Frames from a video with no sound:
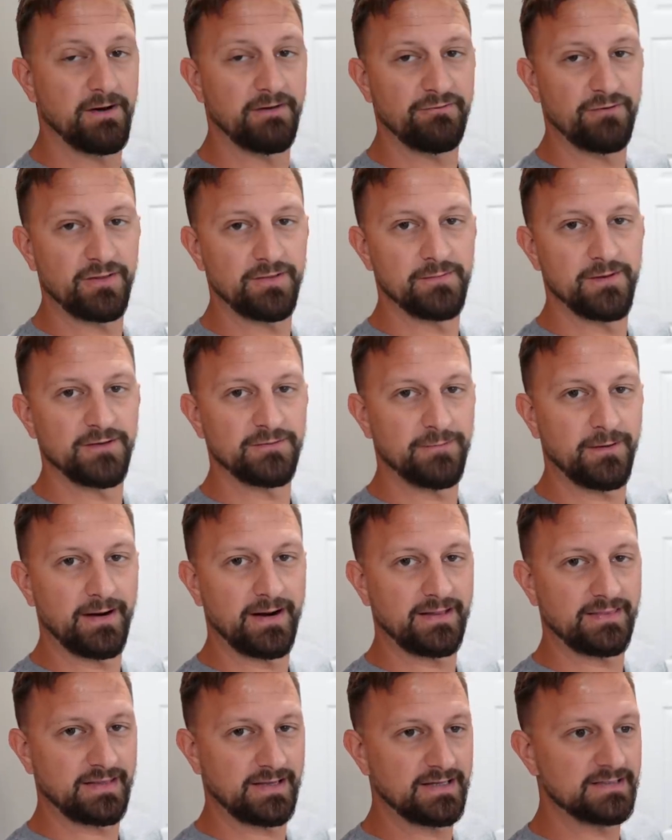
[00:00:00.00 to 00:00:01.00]
But for the most part,
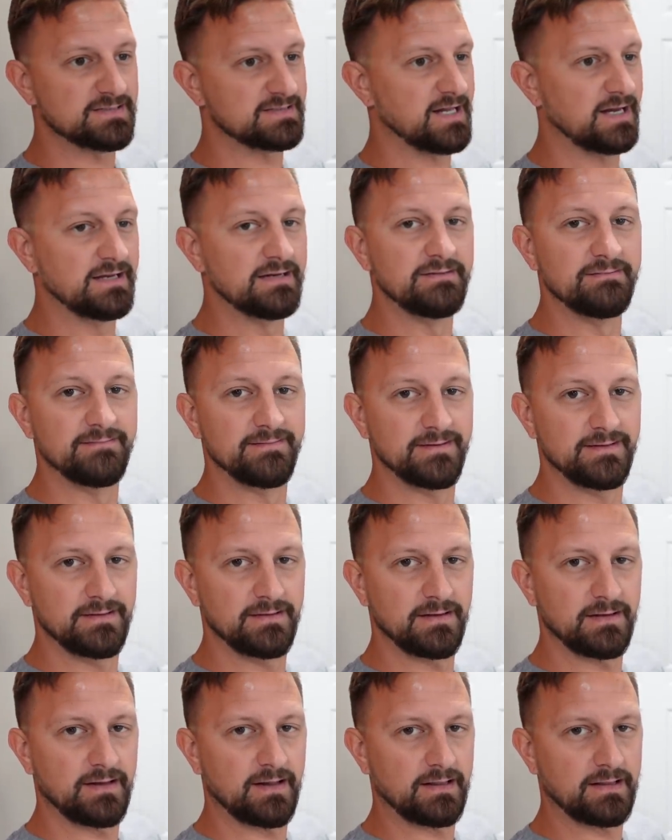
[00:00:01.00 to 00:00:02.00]
I think it's done.
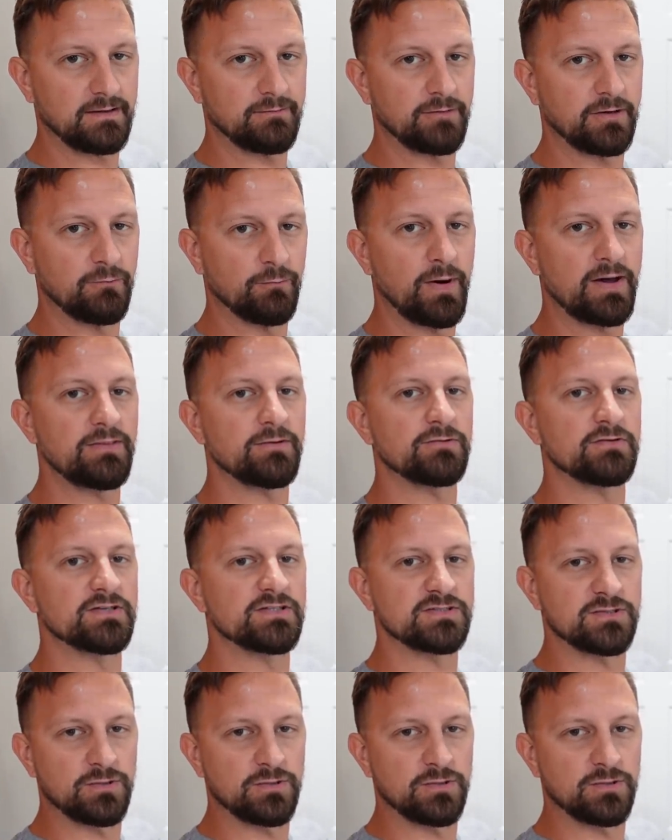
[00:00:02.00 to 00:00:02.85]
I think we weathered the